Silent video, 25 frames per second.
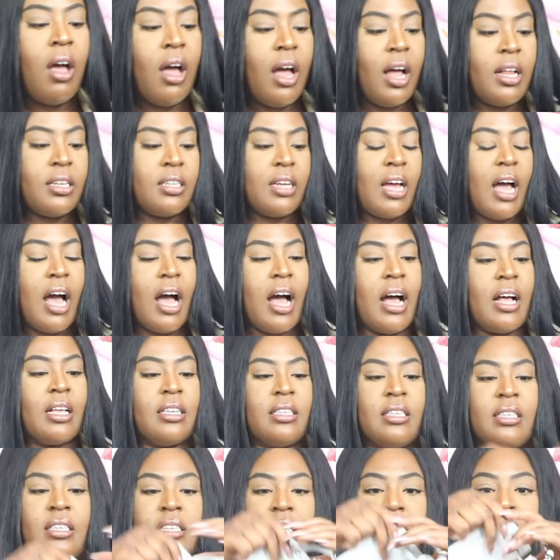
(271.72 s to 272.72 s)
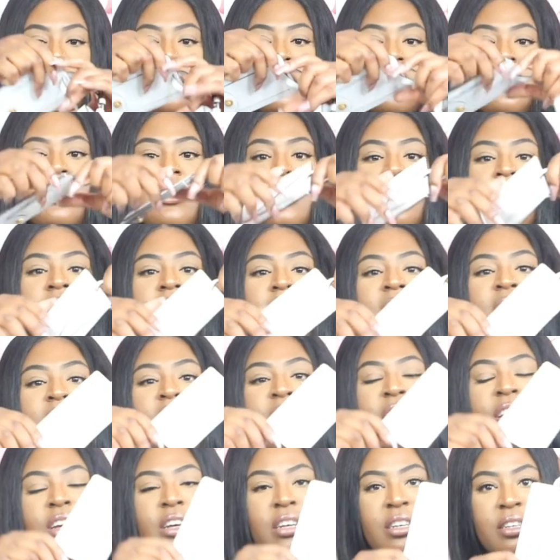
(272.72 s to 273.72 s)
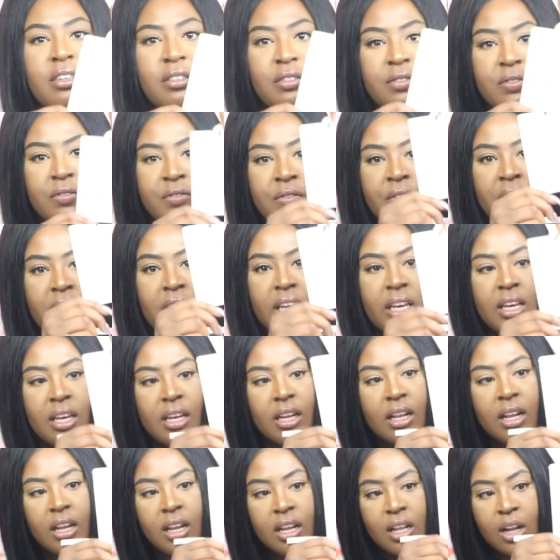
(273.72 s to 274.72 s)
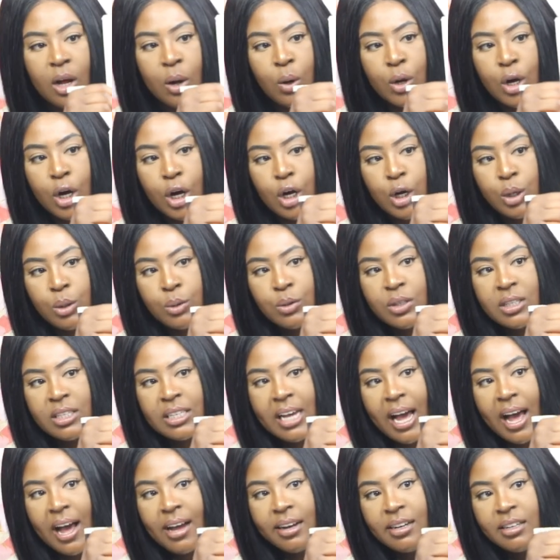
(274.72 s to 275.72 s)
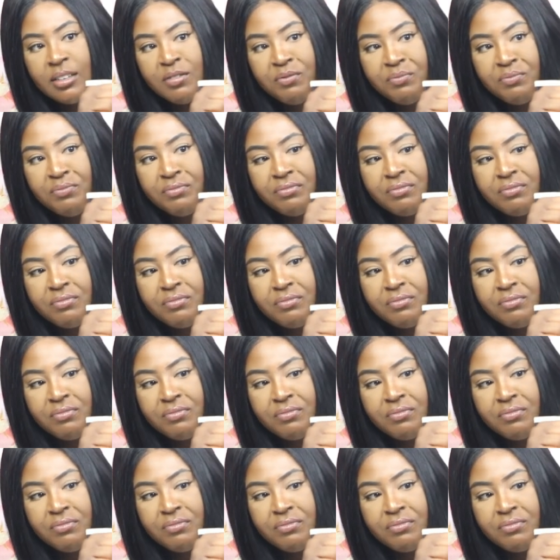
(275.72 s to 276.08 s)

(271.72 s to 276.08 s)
and it has this V logo tag.